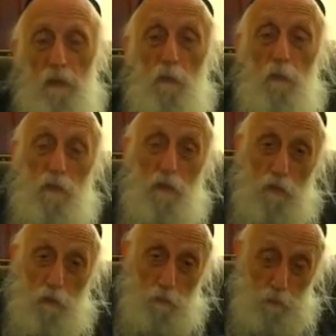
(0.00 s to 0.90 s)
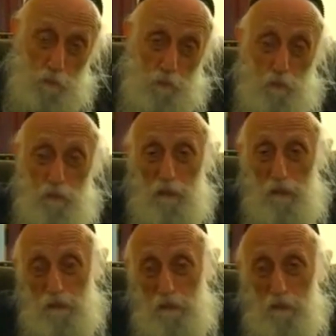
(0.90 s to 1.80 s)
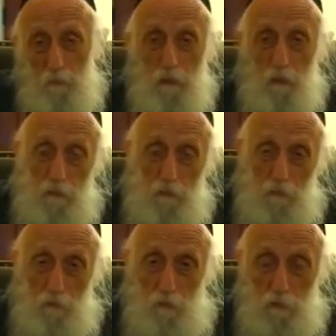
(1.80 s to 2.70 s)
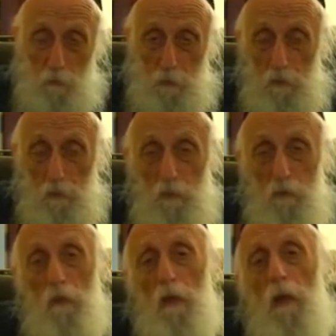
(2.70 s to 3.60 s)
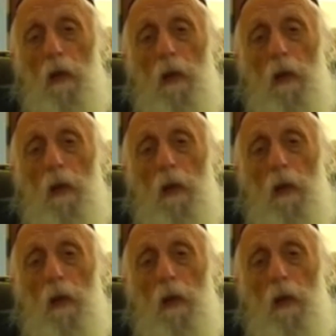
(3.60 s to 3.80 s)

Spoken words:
He was either abused or neglected by one's parents,